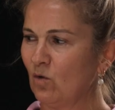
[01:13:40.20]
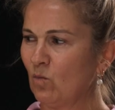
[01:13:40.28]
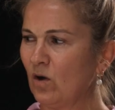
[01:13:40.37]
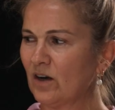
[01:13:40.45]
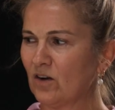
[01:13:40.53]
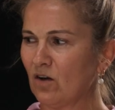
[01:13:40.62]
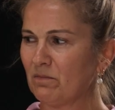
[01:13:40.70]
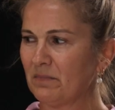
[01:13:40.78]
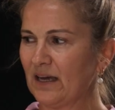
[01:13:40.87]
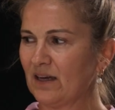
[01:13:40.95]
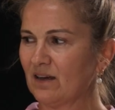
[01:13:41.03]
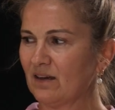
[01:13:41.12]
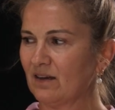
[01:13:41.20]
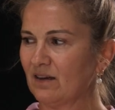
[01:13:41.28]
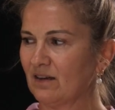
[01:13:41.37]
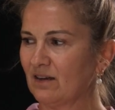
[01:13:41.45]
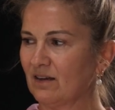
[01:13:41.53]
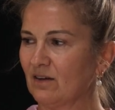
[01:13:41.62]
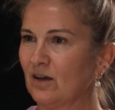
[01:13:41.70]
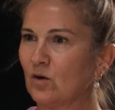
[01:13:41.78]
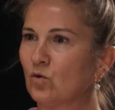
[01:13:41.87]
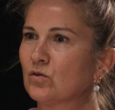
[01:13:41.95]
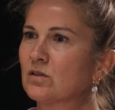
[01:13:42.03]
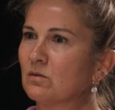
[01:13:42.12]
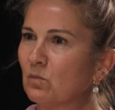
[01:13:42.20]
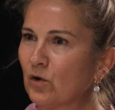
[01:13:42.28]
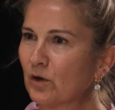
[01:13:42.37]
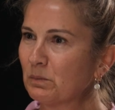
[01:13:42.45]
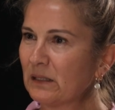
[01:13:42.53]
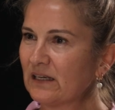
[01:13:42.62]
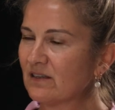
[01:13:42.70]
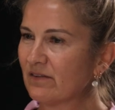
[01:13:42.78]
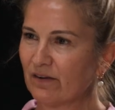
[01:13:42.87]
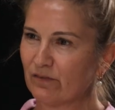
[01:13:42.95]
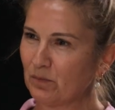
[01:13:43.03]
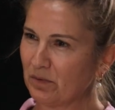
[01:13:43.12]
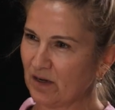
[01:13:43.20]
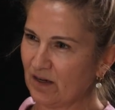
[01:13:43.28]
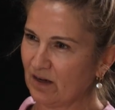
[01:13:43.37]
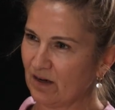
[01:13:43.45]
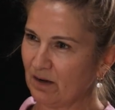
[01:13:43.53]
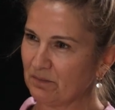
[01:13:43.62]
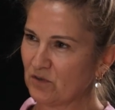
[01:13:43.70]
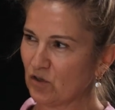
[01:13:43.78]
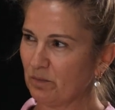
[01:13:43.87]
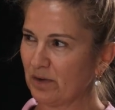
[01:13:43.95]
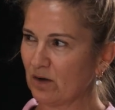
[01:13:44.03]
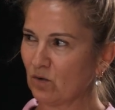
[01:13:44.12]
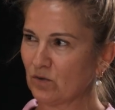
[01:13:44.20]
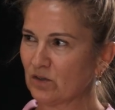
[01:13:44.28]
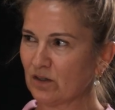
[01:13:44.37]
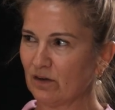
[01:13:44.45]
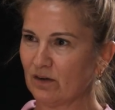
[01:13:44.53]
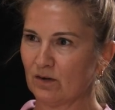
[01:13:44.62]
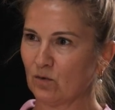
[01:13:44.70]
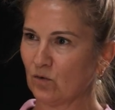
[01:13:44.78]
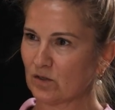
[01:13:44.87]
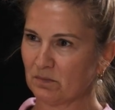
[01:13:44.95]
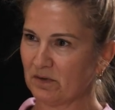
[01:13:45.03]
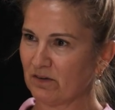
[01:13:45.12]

why not make an awesome workplace for everybody to come to, but also an awesome